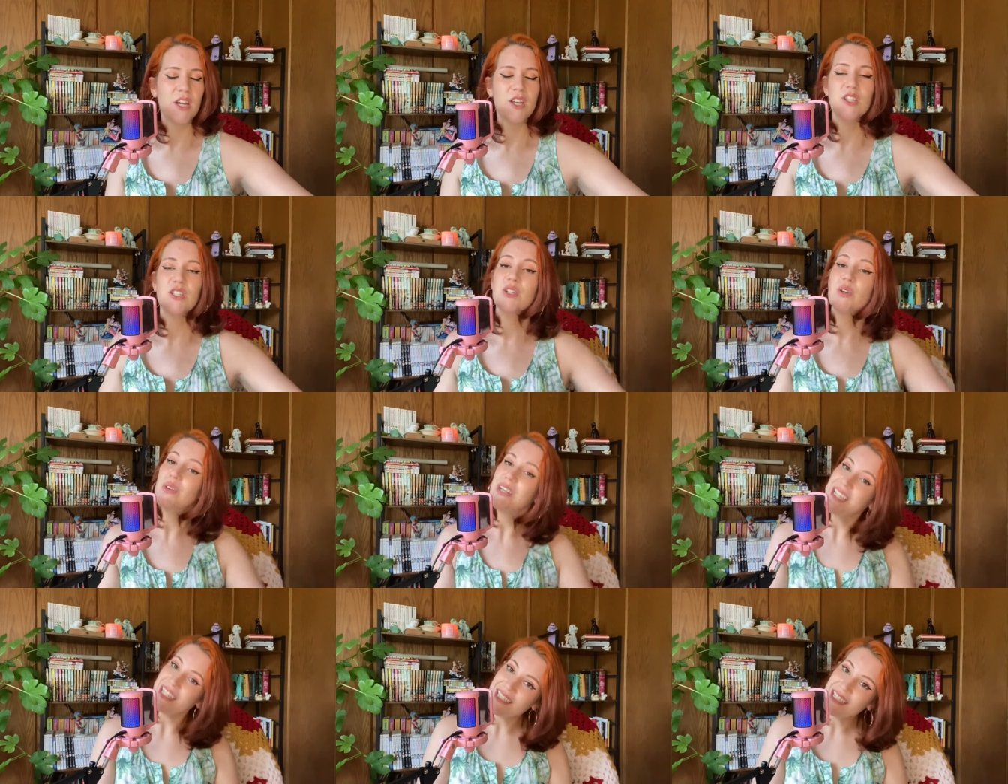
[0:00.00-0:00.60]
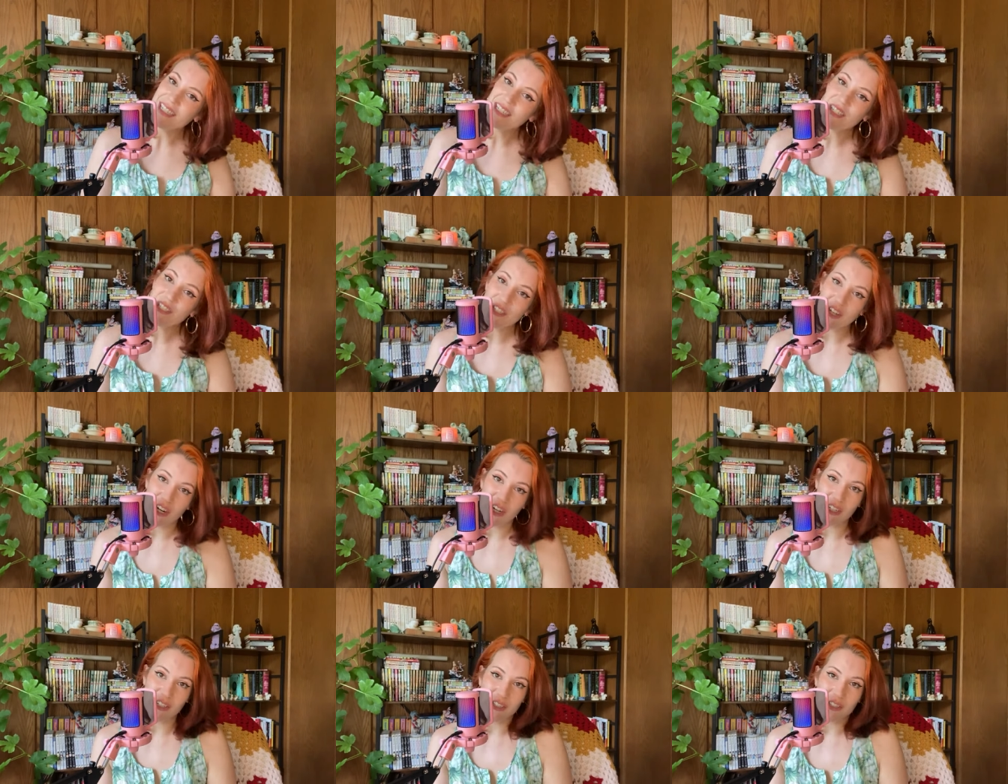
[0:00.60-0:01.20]
So is this
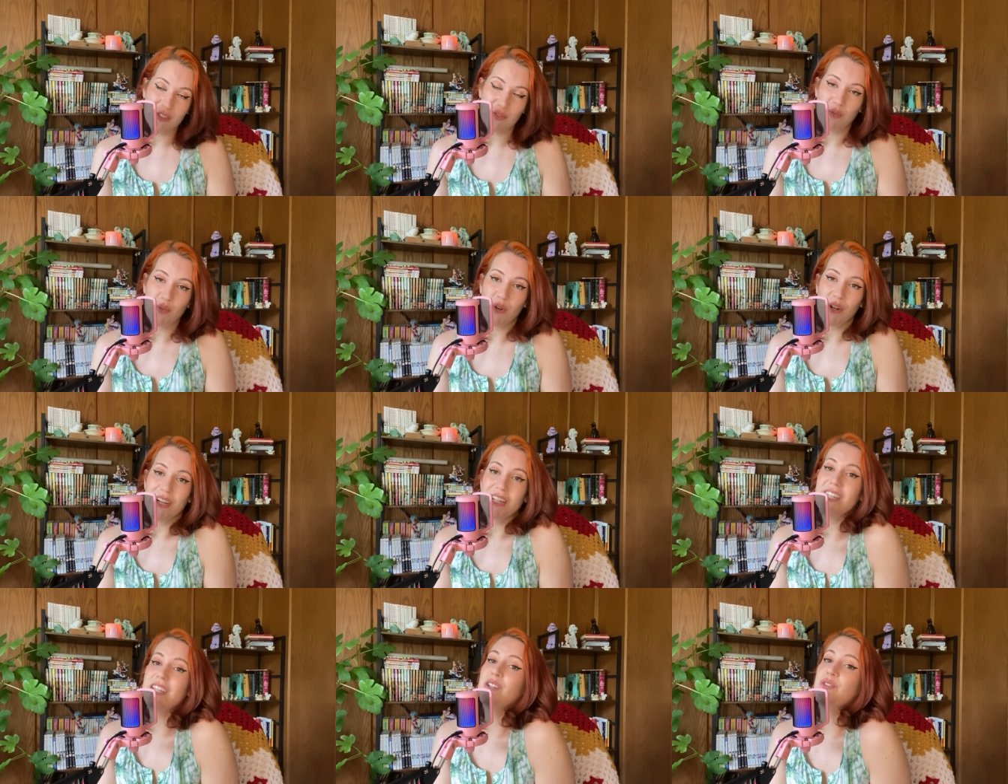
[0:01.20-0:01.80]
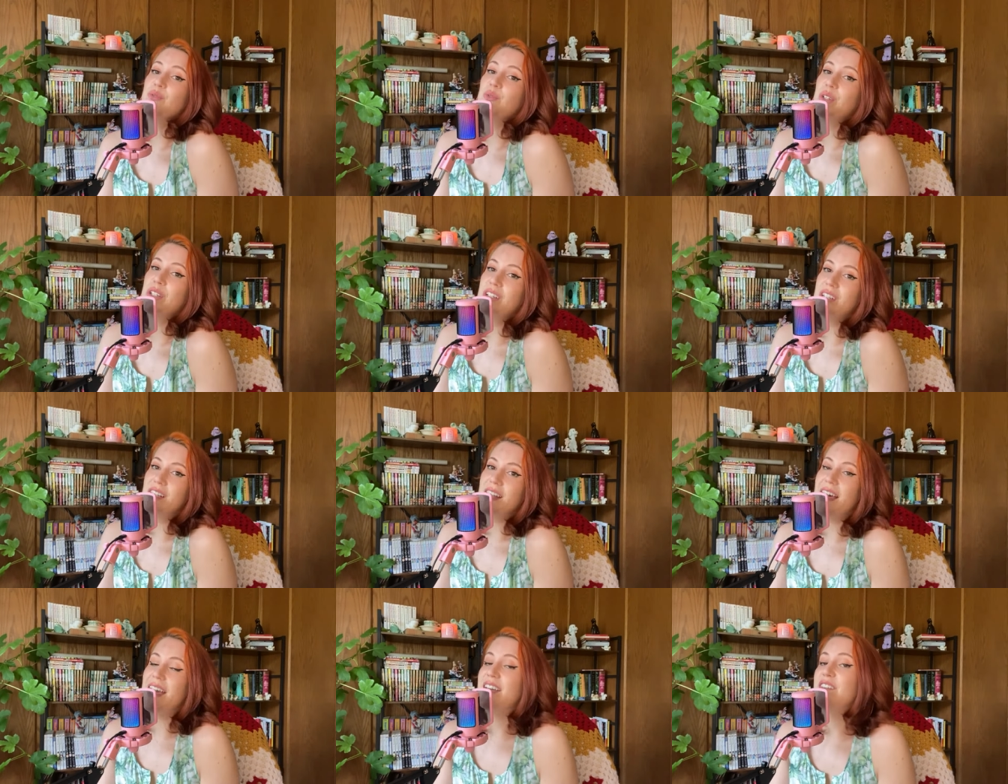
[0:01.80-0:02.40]
curtains for in real
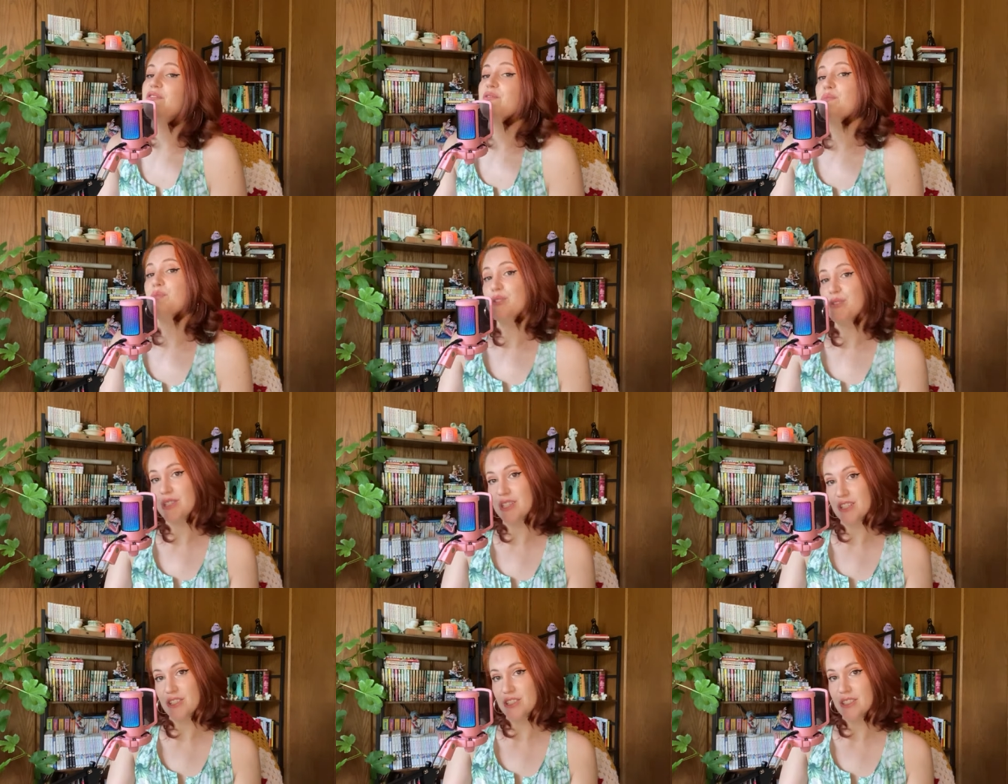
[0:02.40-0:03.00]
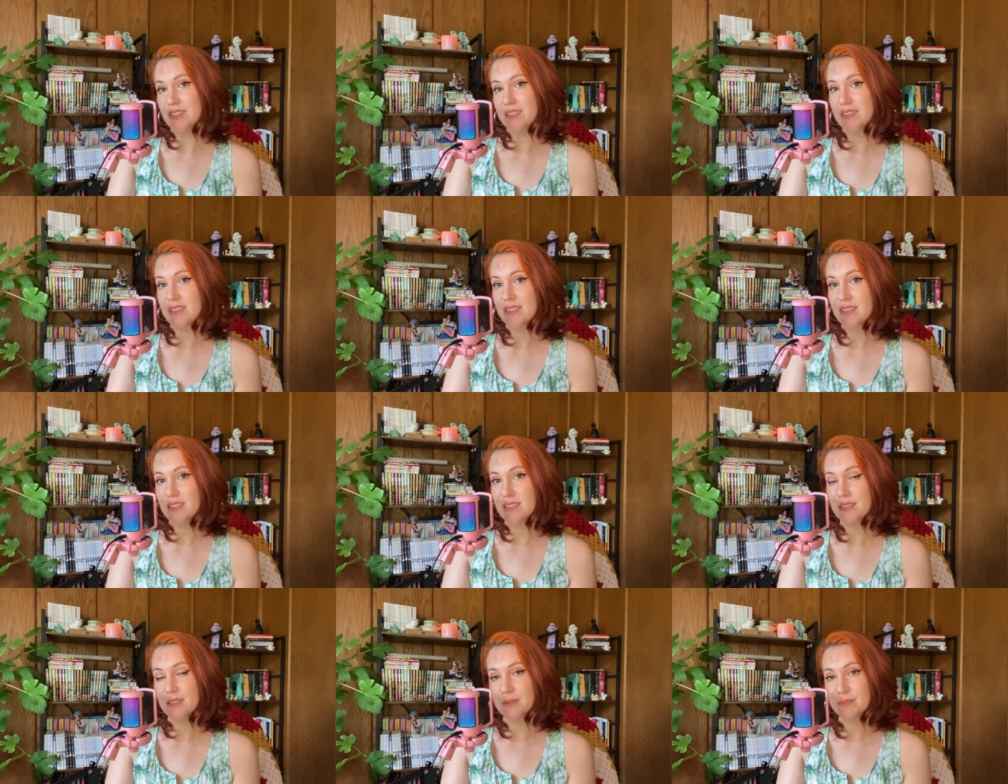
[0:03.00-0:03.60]
life
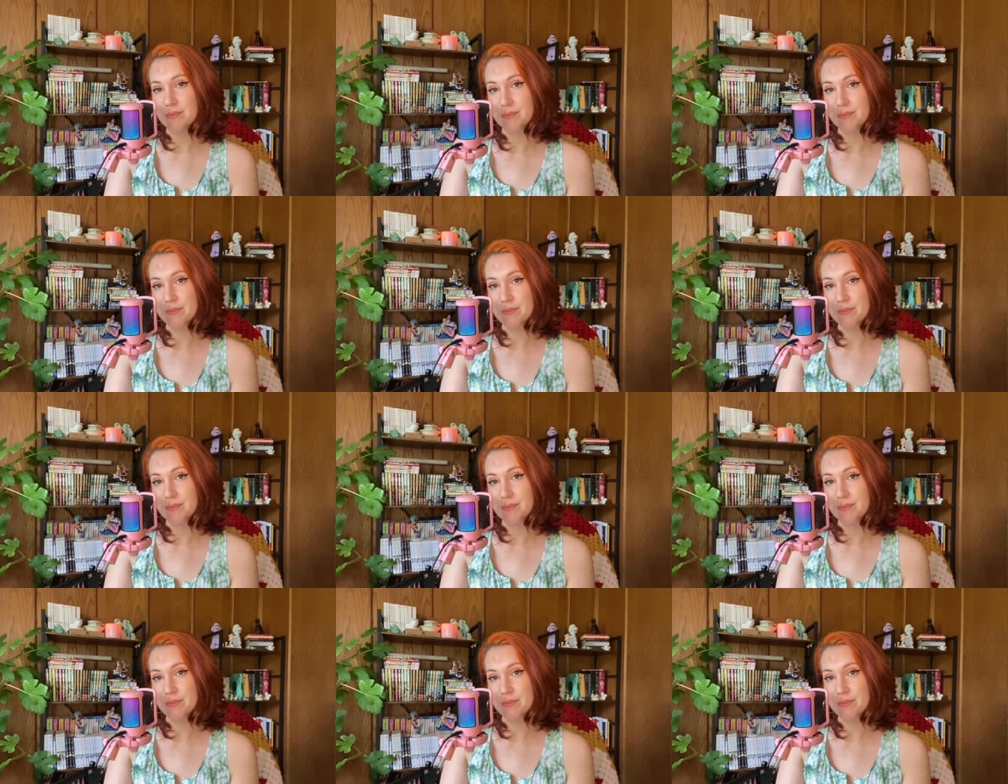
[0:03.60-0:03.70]
musicians?